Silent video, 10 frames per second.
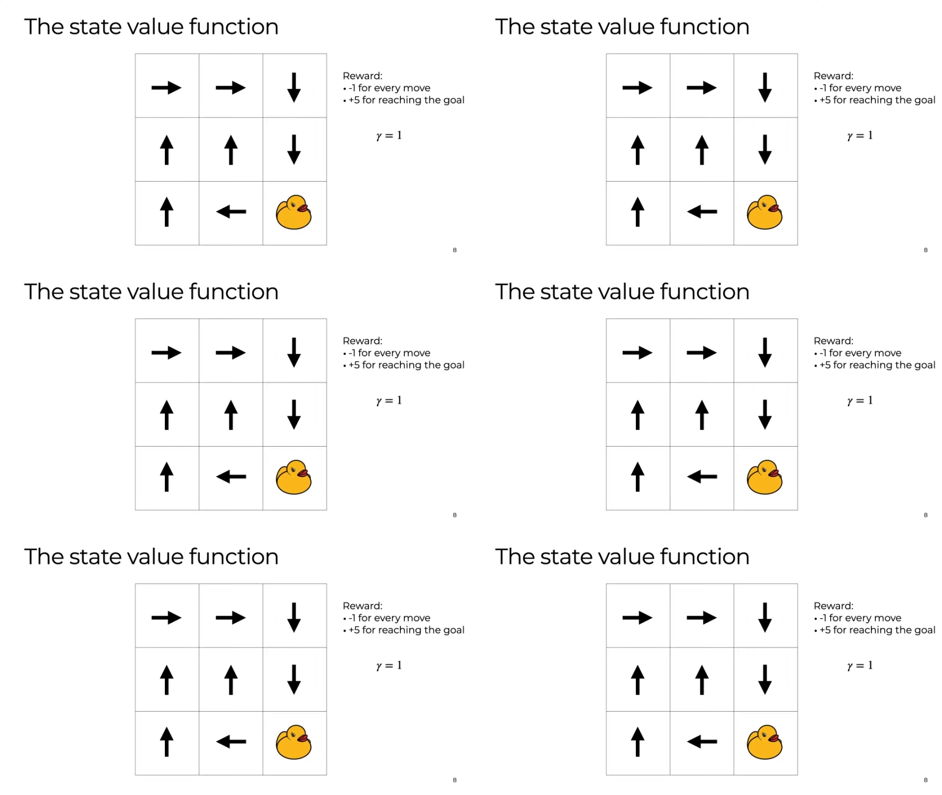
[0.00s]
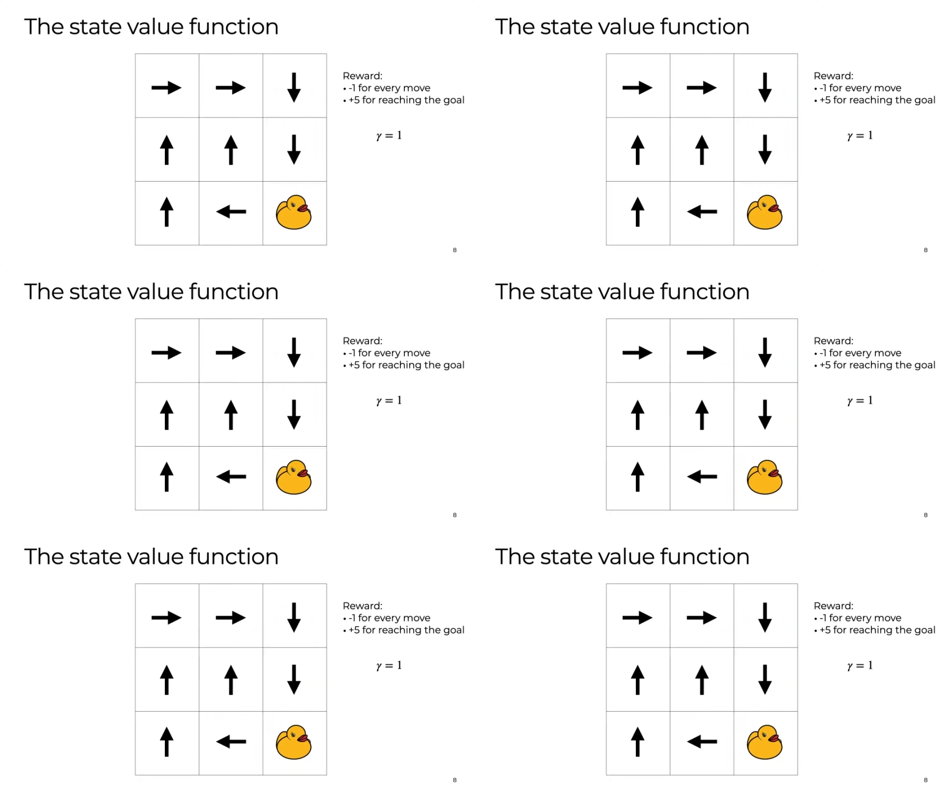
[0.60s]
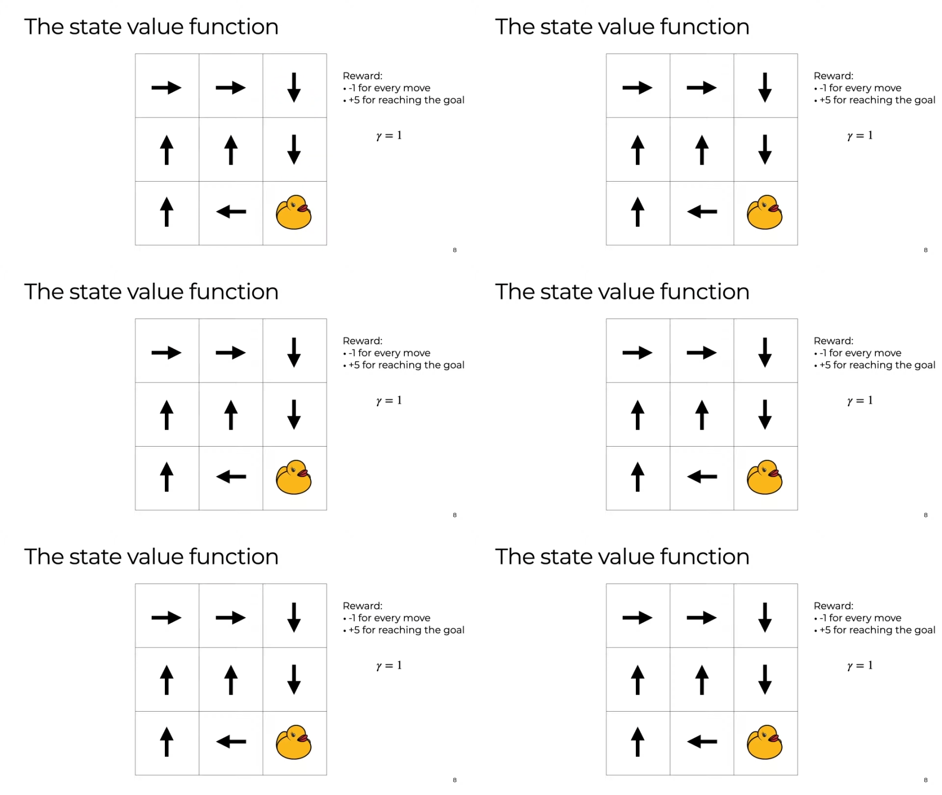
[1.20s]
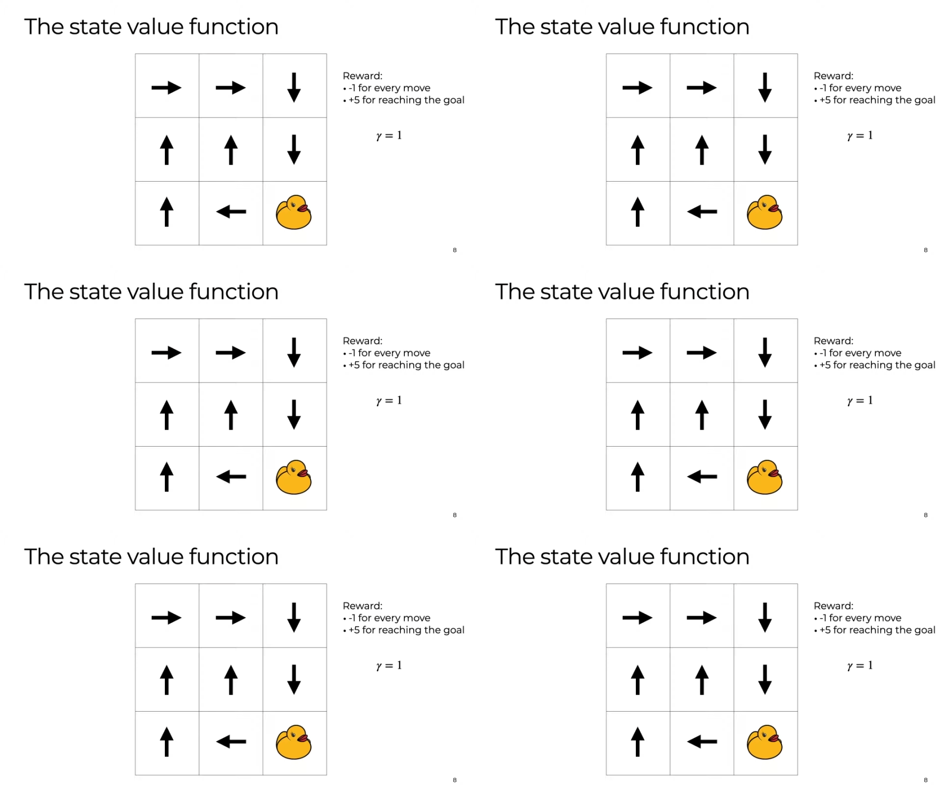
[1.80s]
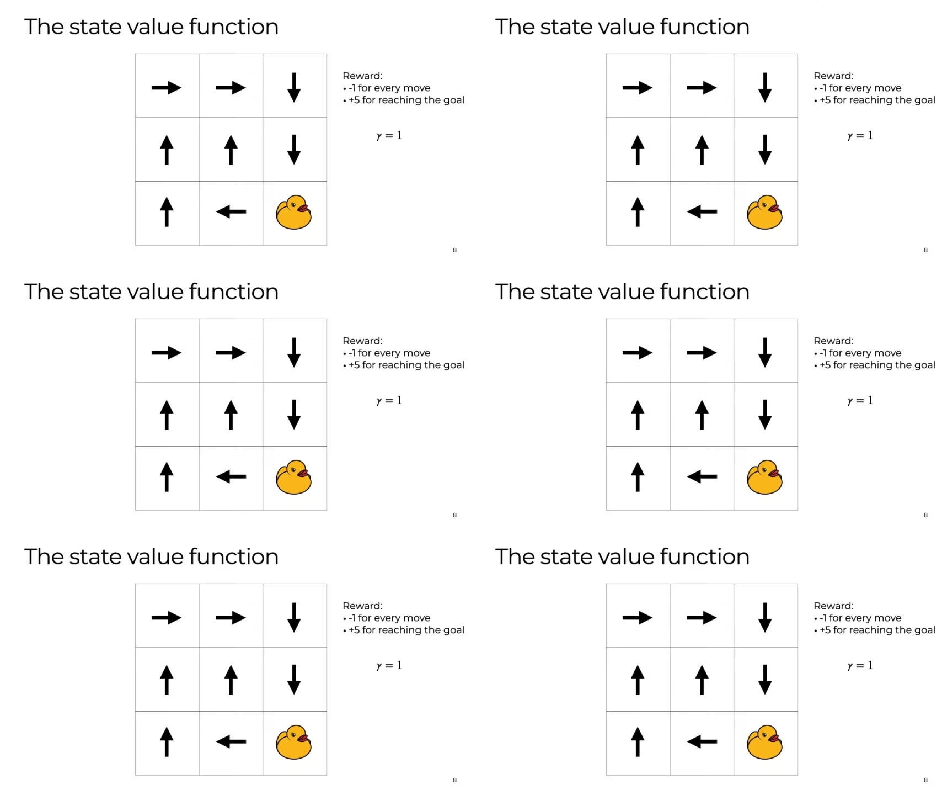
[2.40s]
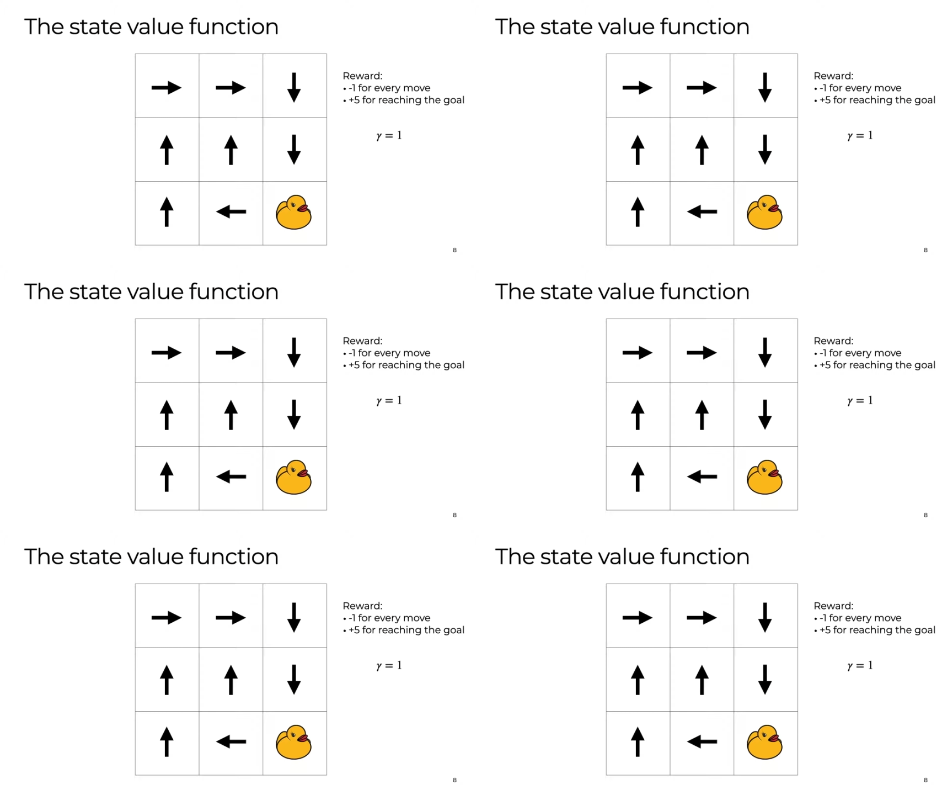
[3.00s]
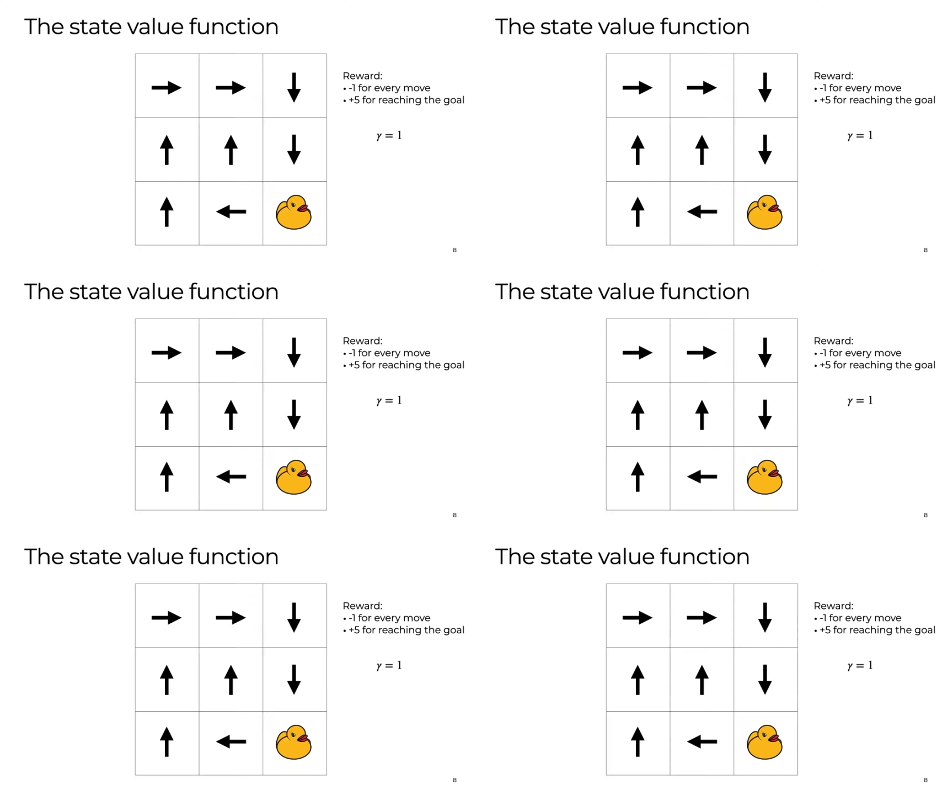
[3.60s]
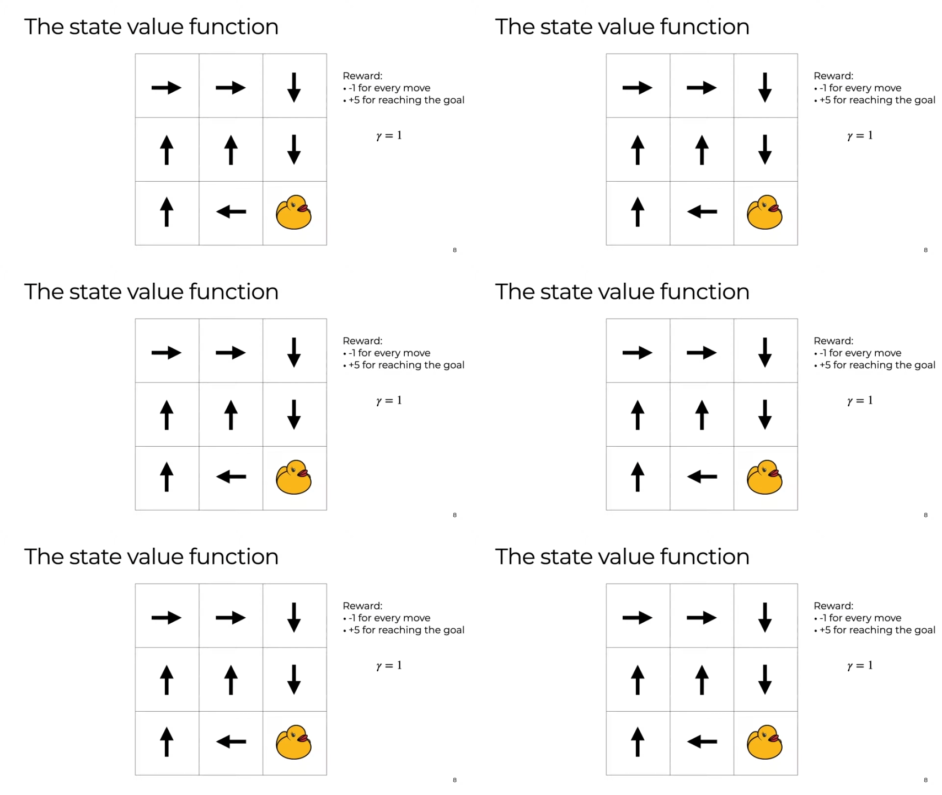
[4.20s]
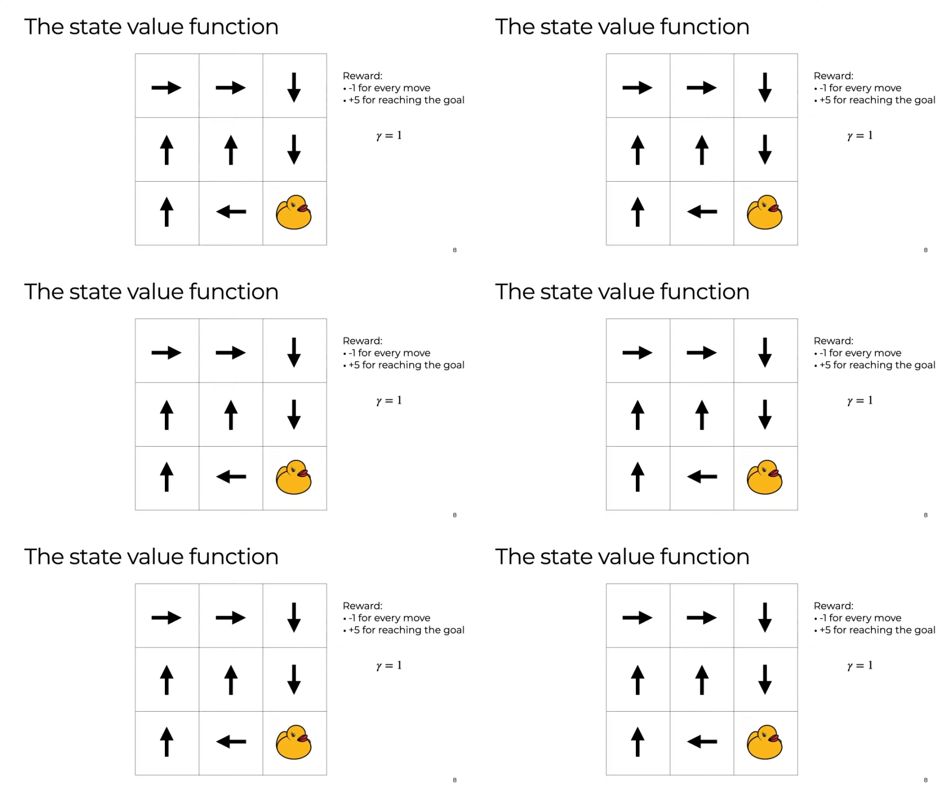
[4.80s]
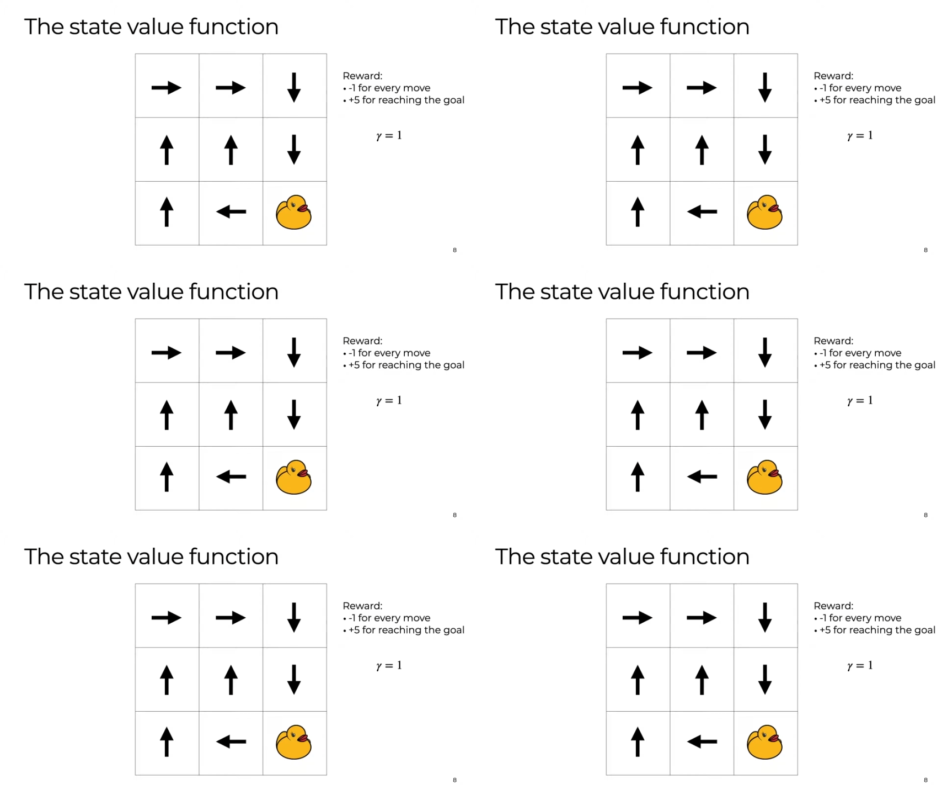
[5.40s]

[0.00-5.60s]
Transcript: Nobody's mouth can be seen.